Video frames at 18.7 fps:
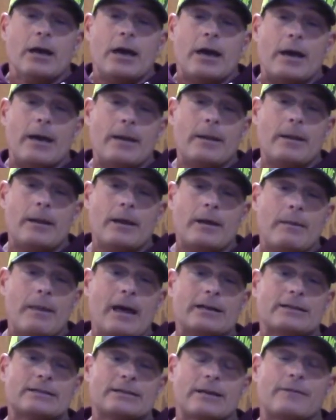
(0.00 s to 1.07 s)
and
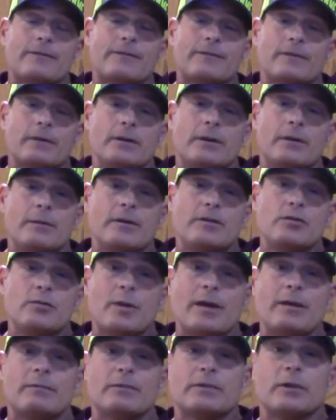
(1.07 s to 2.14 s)
that's and then you
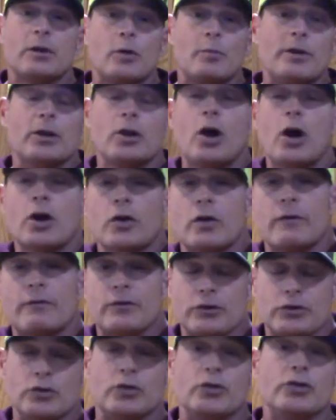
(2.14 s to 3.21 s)
may a little bit longer if
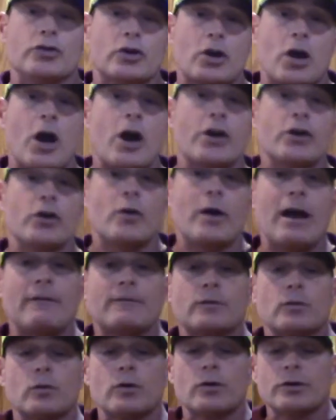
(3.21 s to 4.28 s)
you're doing your cardio
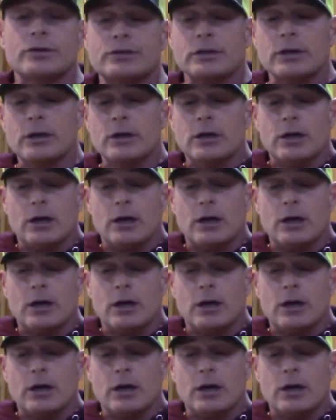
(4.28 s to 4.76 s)
afterwards.